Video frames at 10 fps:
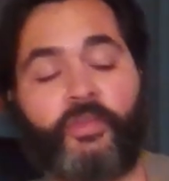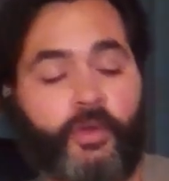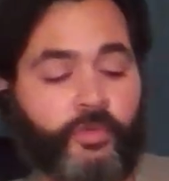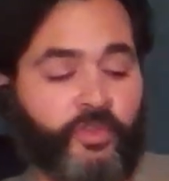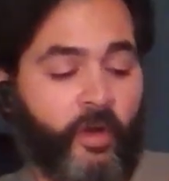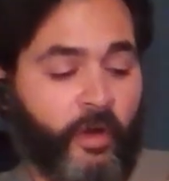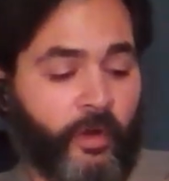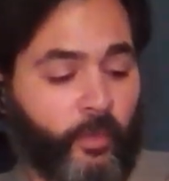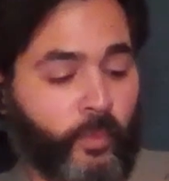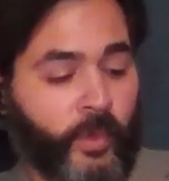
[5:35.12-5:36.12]
Those
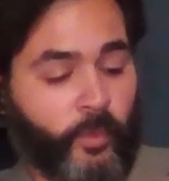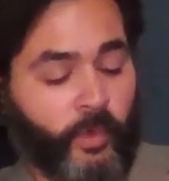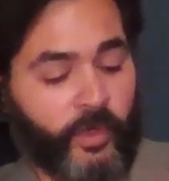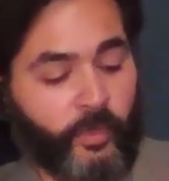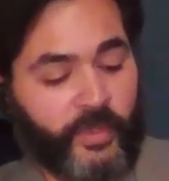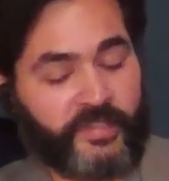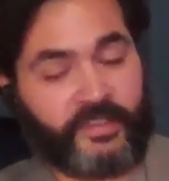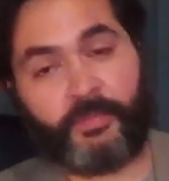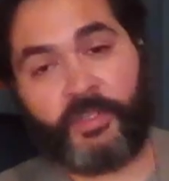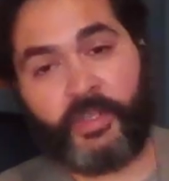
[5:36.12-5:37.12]
are where we
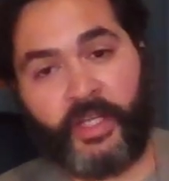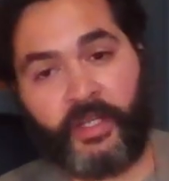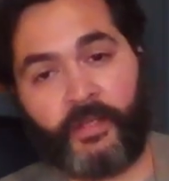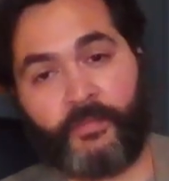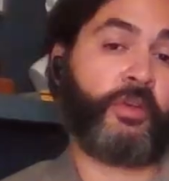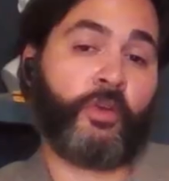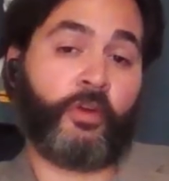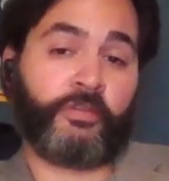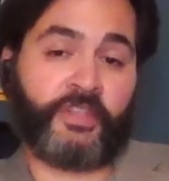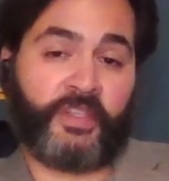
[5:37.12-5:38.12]
stimulate
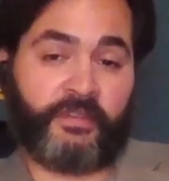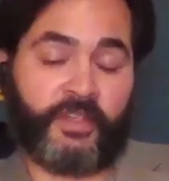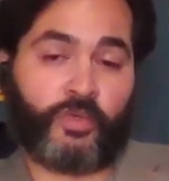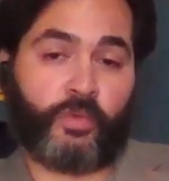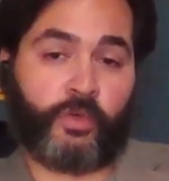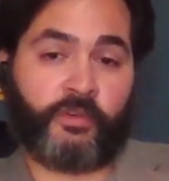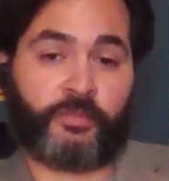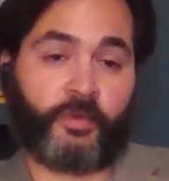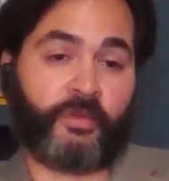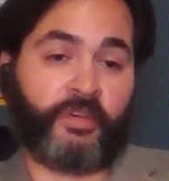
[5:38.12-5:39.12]
nerves, individual nerves
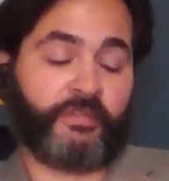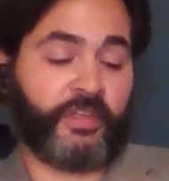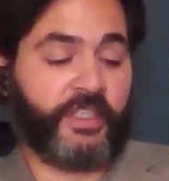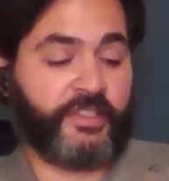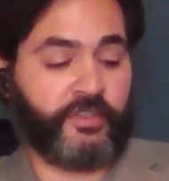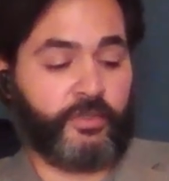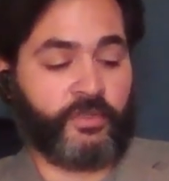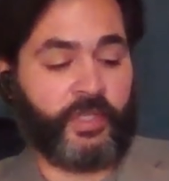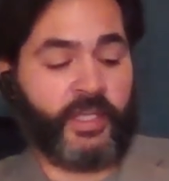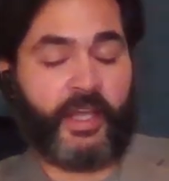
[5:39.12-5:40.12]
peripherally,
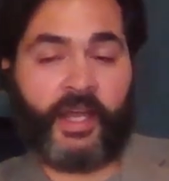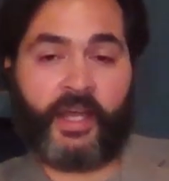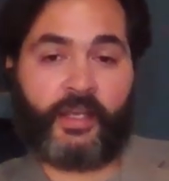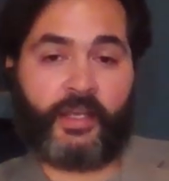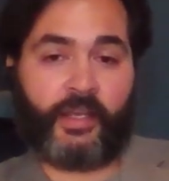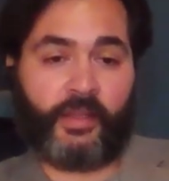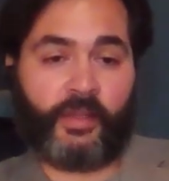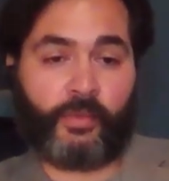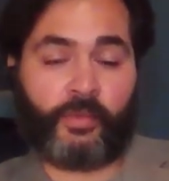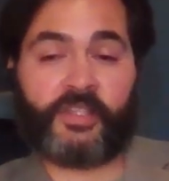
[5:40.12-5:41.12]
usually at
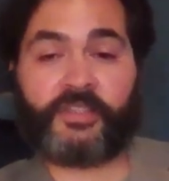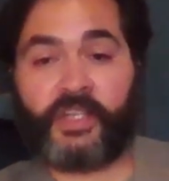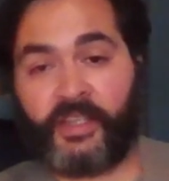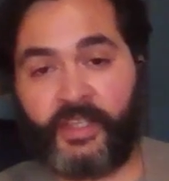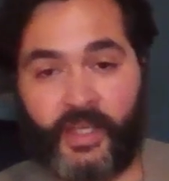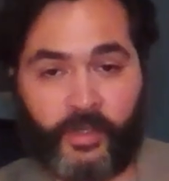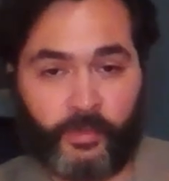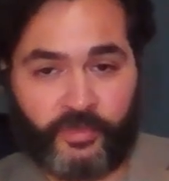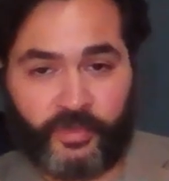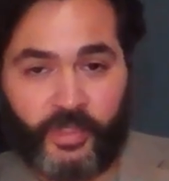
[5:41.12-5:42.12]
the wrist and at the
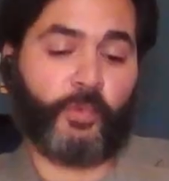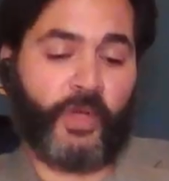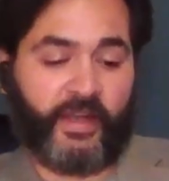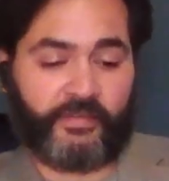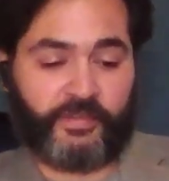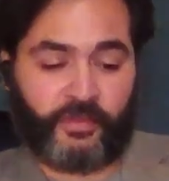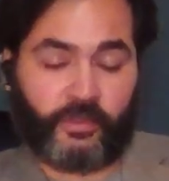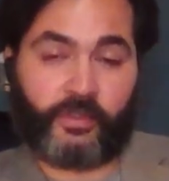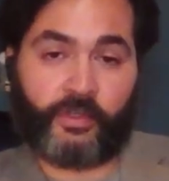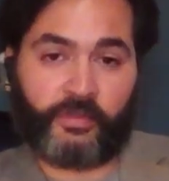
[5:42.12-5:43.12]
ankles. And we have
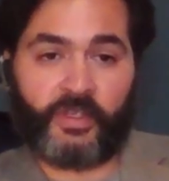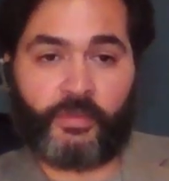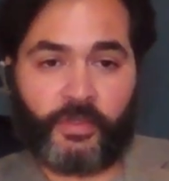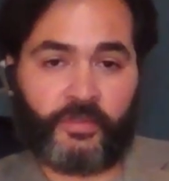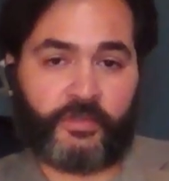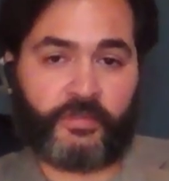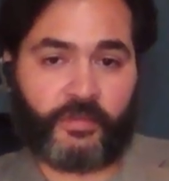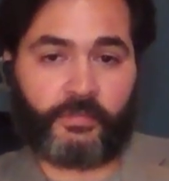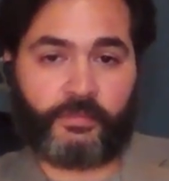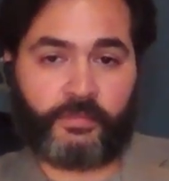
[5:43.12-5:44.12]
certain nerves that we use
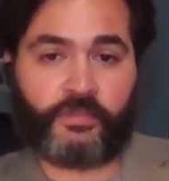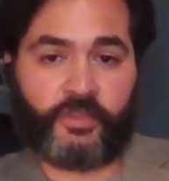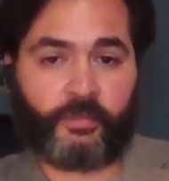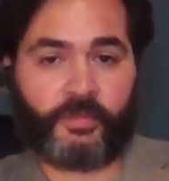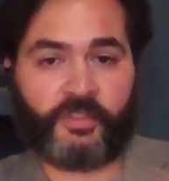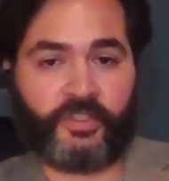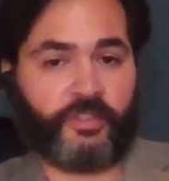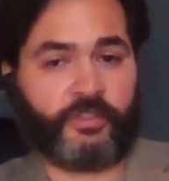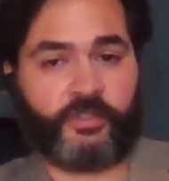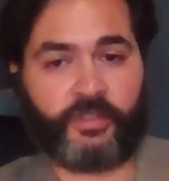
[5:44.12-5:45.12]
for certain
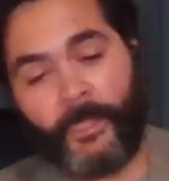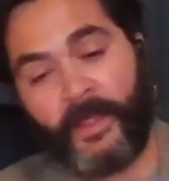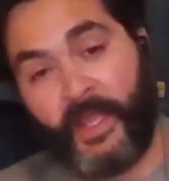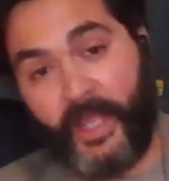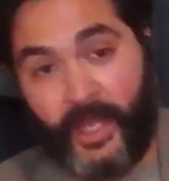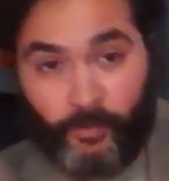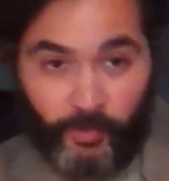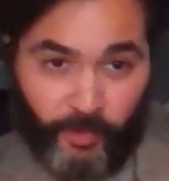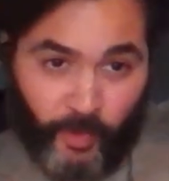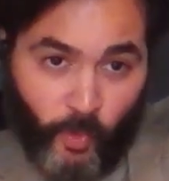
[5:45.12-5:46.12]
procedures, and
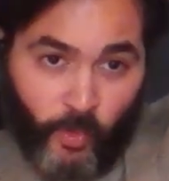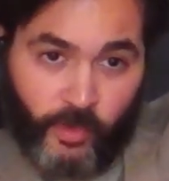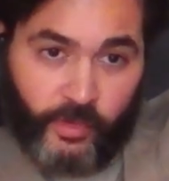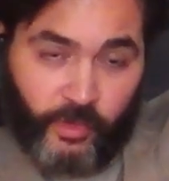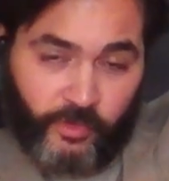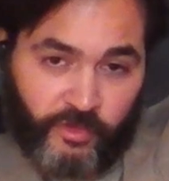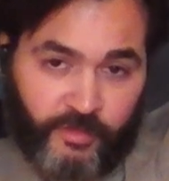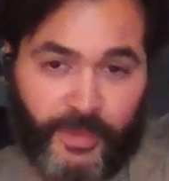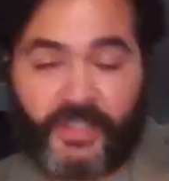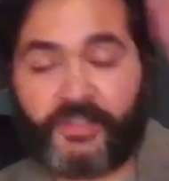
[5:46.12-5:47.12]
we record those
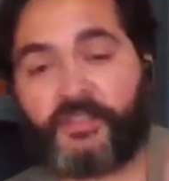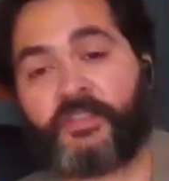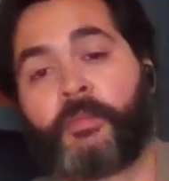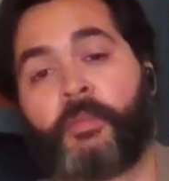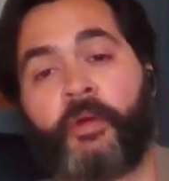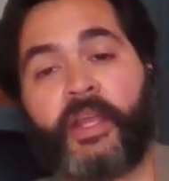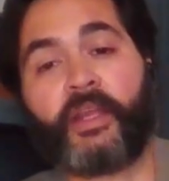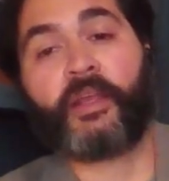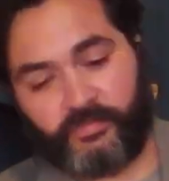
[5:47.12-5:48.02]
responses in the brain.